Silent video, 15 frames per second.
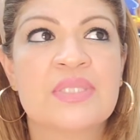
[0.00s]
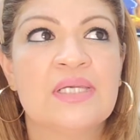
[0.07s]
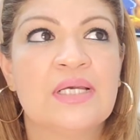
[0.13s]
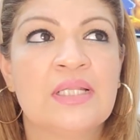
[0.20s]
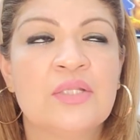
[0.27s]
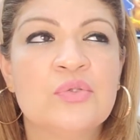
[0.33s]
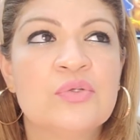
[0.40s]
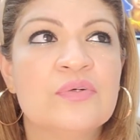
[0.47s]

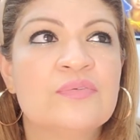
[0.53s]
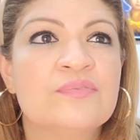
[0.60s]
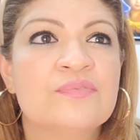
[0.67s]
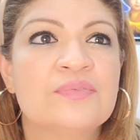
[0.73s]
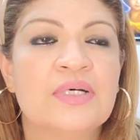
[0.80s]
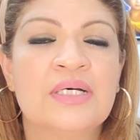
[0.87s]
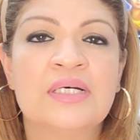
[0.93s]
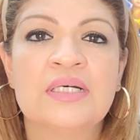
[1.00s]
lot
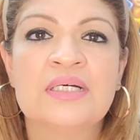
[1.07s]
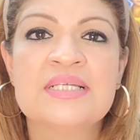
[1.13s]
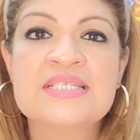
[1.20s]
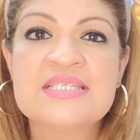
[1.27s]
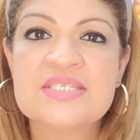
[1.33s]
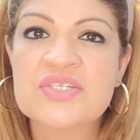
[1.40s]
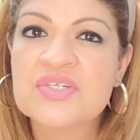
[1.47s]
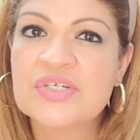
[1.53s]
of
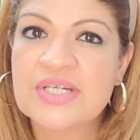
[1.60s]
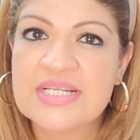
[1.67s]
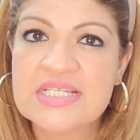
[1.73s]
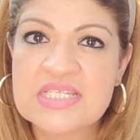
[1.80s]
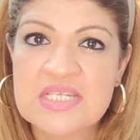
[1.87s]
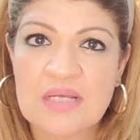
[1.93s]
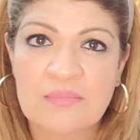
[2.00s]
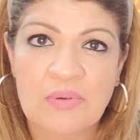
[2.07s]

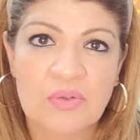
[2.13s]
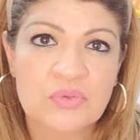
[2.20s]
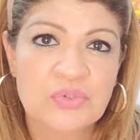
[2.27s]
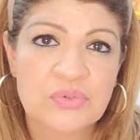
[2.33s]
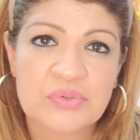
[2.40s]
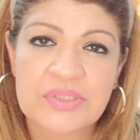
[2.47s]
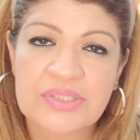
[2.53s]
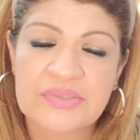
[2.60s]
secrets about
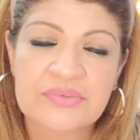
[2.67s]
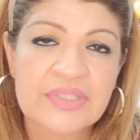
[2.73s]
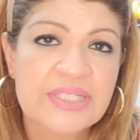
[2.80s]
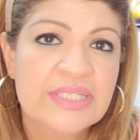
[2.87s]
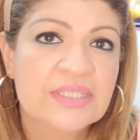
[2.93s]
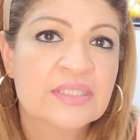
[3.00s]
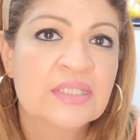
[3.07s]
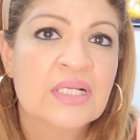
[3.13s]
your
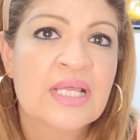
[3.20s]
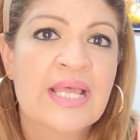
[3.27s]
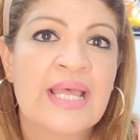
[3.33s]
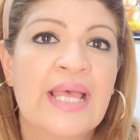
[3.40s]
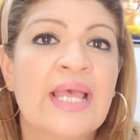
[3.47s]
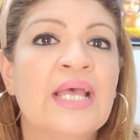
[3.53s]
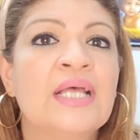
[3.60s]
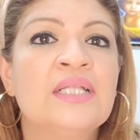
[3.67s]
career
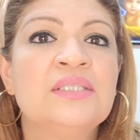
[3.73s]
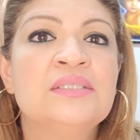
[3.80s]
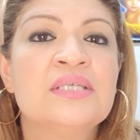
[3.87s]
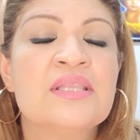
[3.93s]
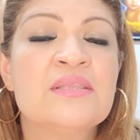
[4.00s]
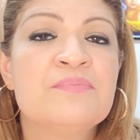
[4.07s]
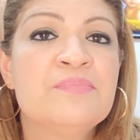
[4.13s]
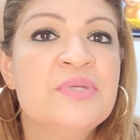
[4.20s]
and
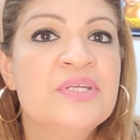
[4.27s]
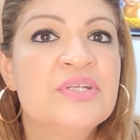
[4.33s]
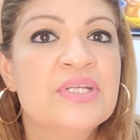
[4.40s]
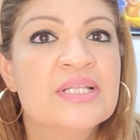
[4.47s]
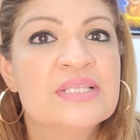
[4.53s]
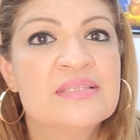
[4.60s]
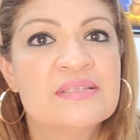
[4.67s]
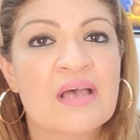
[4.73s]
the
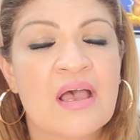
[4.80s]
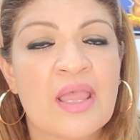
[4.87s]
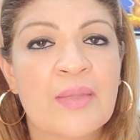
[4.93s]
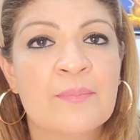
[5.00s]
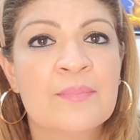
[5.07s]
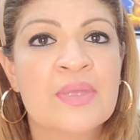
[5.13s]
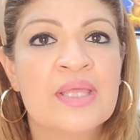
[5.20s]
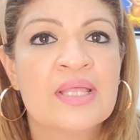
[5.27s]
period
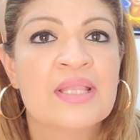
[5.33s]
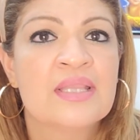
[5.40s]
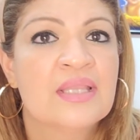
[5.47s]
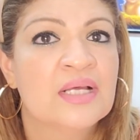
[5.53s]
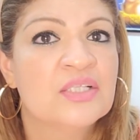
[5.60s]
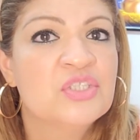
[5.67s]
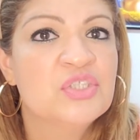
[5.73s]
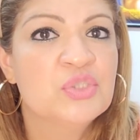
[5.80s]
time
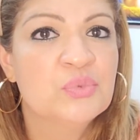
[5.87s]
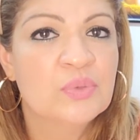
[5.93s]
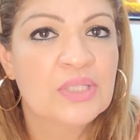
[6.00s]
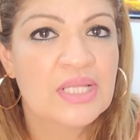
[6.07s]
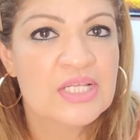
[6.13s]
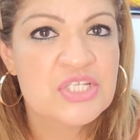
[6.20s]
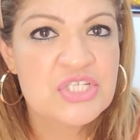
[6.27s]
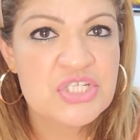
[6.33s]
that you will
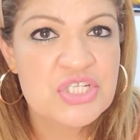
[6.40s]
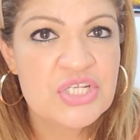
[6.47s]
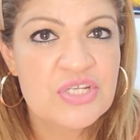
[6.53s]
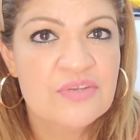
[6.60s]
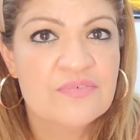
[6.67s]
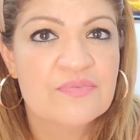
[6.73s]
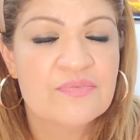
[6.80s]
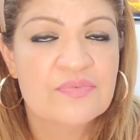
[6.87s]

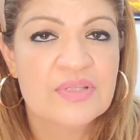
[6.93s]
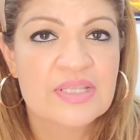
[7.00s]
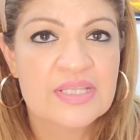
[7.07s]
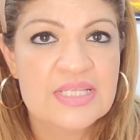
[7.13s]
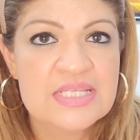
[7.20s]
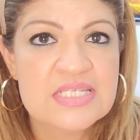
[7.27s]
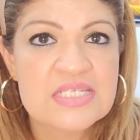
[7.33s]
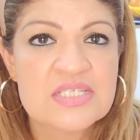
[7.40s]
achieve
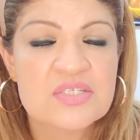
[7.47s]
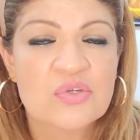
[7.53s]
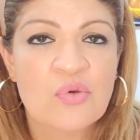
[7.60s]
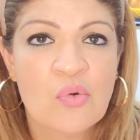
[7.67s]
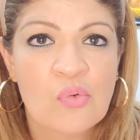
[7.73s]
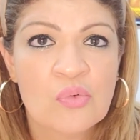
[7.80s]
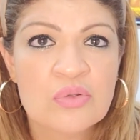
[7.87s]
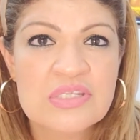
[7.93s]
these
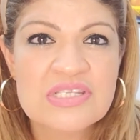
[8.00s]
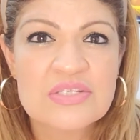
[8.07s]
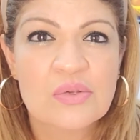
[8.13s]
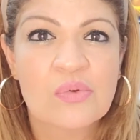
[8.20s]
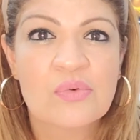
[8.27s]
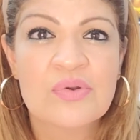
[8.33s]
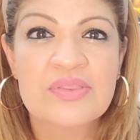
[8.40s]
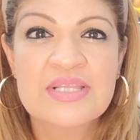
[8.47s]
goals
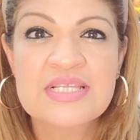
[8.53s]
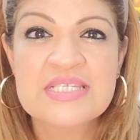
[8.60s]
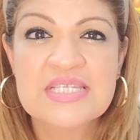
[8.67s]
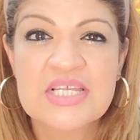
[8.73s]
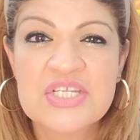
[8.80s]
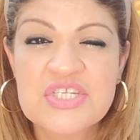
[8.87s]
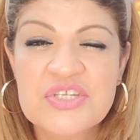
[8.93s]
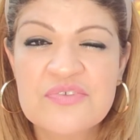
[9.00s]
or these
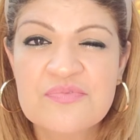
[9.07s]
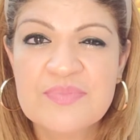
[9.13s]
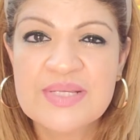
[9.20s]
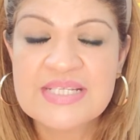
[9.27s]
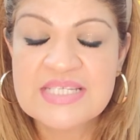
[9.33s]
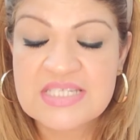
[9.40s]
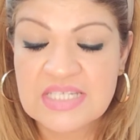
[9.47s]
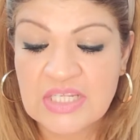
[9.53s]

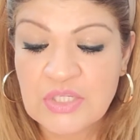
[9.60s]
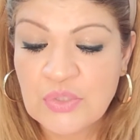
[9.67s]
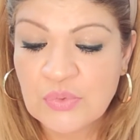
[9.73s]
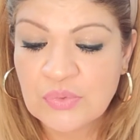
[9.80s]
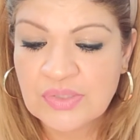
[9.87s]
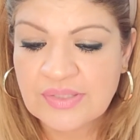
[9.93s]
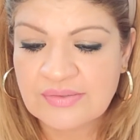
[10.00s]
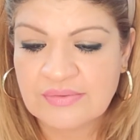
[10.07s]
achievements in
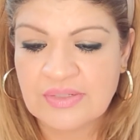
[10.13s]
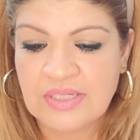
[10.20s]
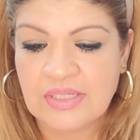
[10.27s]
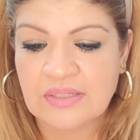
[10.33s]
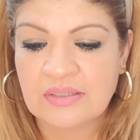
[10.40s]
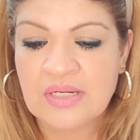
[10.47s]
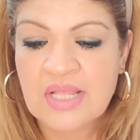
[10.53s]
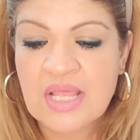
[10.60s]
your
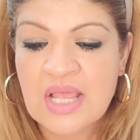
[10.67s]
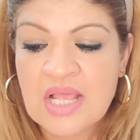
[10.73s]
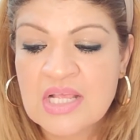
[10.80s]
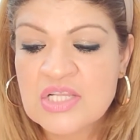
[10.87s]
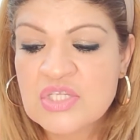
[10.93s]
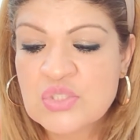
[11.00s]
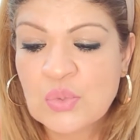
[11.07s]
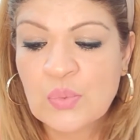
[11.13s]
career.
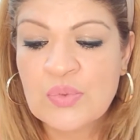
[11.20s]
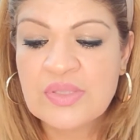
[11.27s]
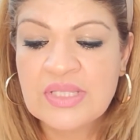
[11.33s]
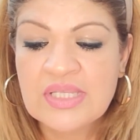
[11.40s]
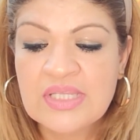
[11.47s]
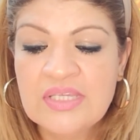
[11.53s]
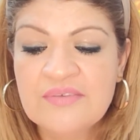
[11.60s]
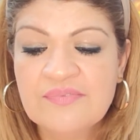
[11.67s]
So the
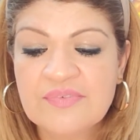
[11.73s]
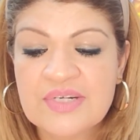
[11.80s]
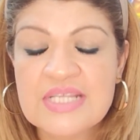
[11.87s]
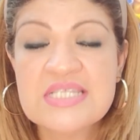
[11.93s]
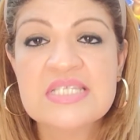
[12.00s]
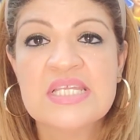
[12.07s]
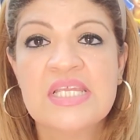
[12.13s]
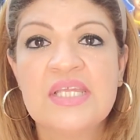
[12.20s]
key
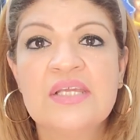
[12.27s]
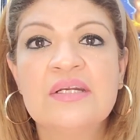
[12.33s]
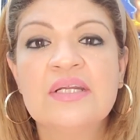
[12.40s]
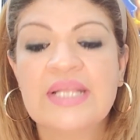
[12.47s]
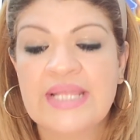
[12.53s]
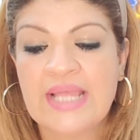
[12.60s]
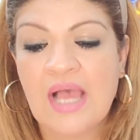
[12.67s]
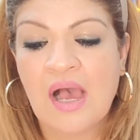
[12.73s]
phrase here
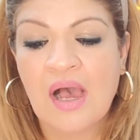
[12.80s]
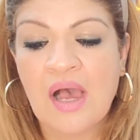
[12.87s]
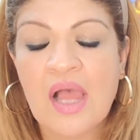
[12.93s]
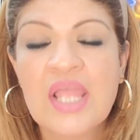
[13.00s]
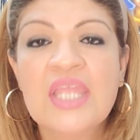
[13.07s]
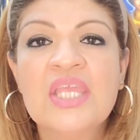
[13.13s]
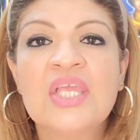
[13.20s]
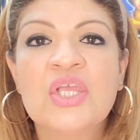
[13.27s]

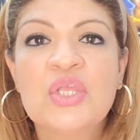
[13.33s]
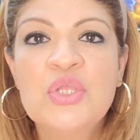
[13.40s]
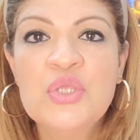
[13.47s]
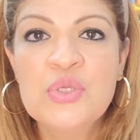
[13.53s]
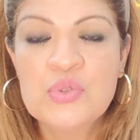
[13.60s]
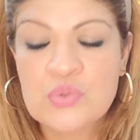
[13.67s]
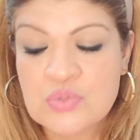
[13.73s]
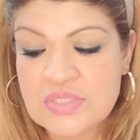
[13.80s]
I
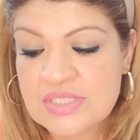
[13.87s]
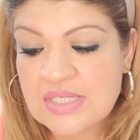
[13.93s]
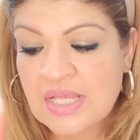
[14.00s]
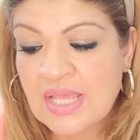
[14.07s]
use.